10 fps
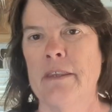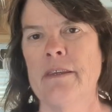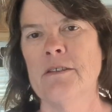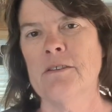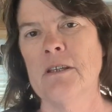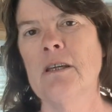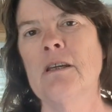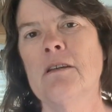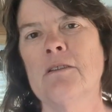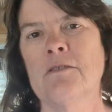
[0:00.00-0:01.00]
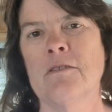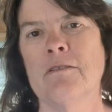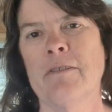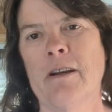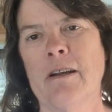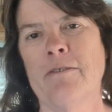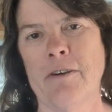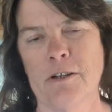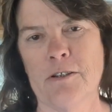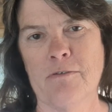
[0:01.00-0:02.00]
This is the very
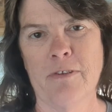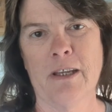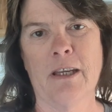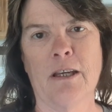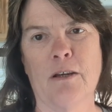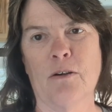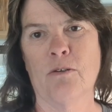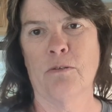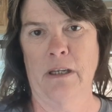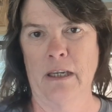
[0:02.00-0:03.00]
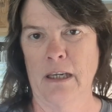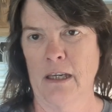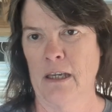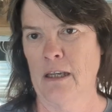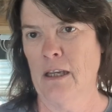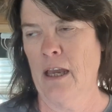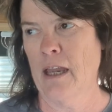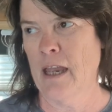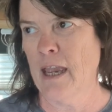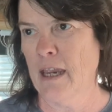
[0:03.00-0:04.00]
first video in
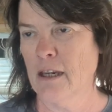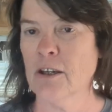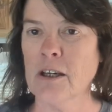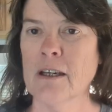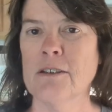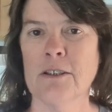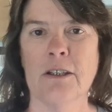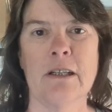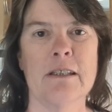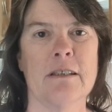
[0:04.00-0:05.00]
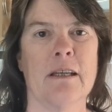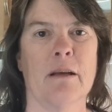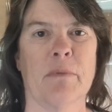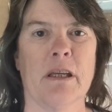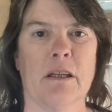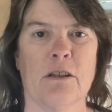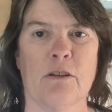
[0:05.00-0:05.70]
a cooking series that I'm gonna